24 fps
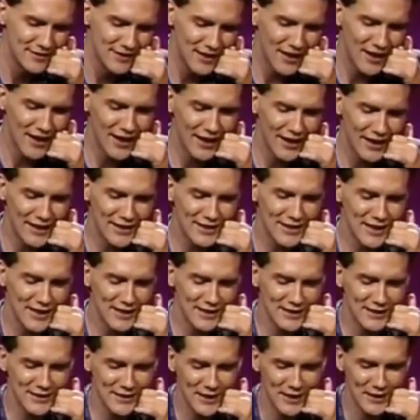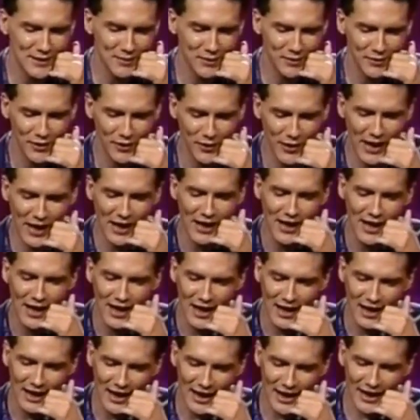I guess that's a sensible view. Well,
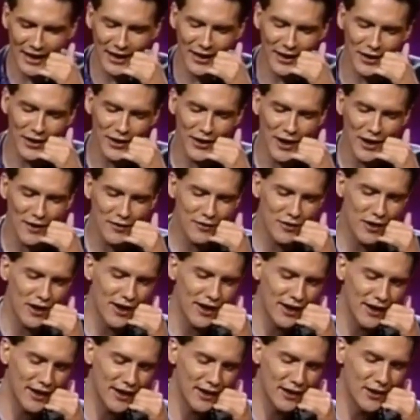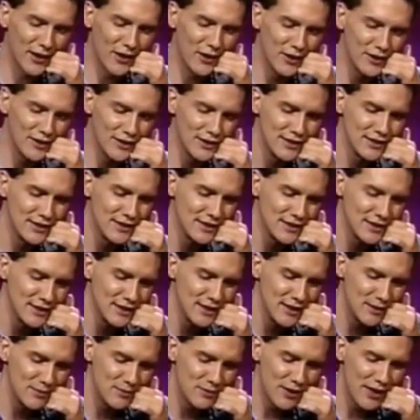I gotta go now, Fred. I gotta go
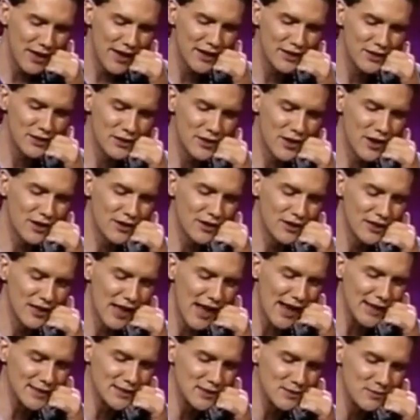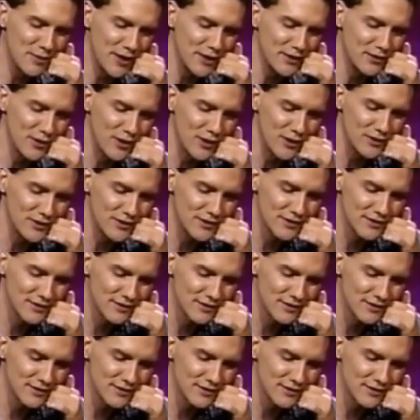apply a shard of glass to my throat.